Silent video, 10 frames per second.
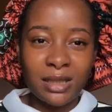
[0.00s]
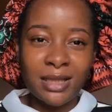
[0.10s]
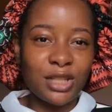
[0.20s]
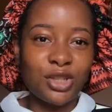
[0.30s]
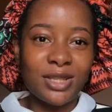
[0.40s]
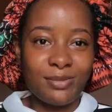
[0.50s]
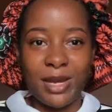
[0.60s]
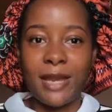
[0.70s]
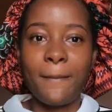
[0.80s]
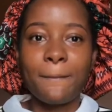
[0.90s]
These are just
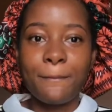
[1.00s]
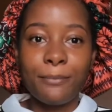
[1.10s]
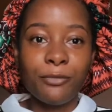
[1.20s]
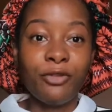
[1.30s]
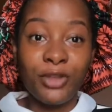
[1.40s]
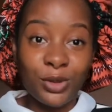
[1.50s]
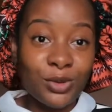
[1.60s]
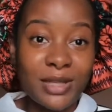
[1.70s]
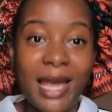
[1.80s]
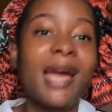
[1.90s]
my
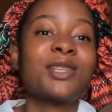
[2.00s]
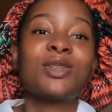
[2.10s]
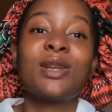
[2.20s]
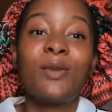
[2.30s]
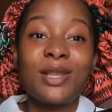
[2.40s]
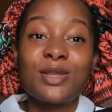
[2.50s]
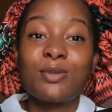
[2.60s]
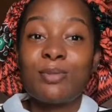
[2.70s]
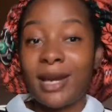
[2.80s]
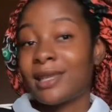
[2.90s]
views. I actually went to
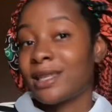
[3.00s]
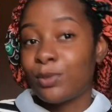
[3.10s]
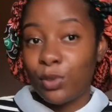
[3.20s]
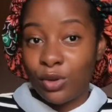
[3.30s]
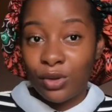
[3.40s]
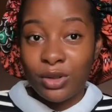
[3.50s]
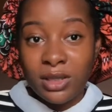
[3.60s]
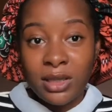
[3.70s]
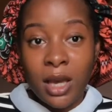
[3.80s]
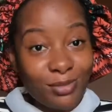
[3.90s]
buy these
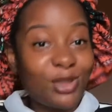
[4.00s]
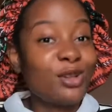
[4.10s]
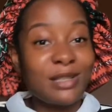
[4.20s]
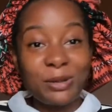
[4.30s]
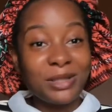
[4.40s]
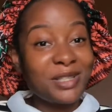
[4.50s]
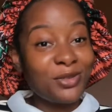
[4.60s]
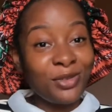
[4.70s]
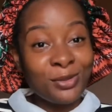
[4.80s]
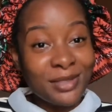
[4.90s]
products because I wanted to
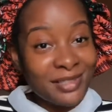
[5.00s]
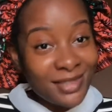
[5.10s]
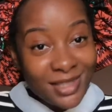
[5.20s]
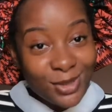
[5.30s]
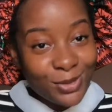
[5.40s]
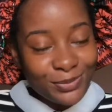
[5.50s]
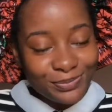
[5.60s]
film this video,